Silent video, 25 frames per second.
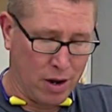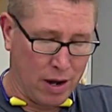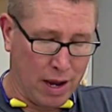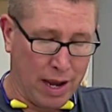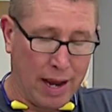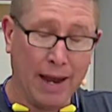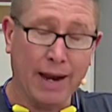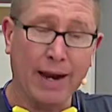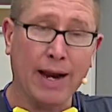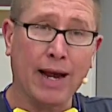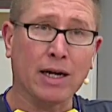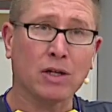
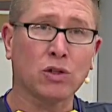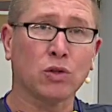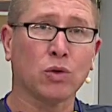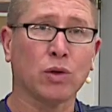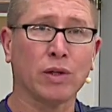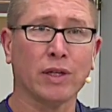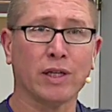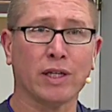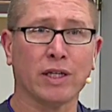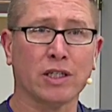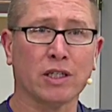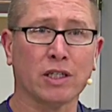and
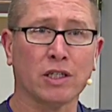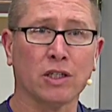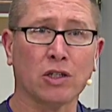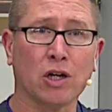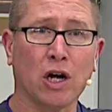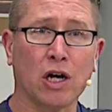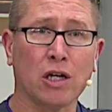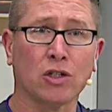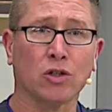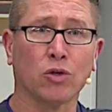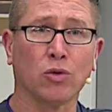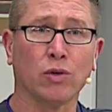actually this is
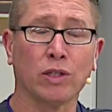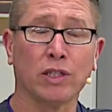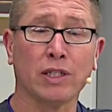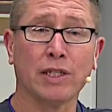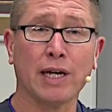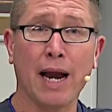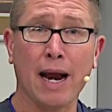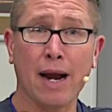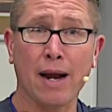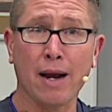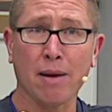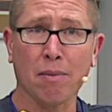also a
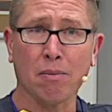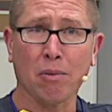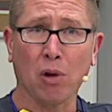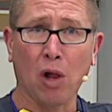sanding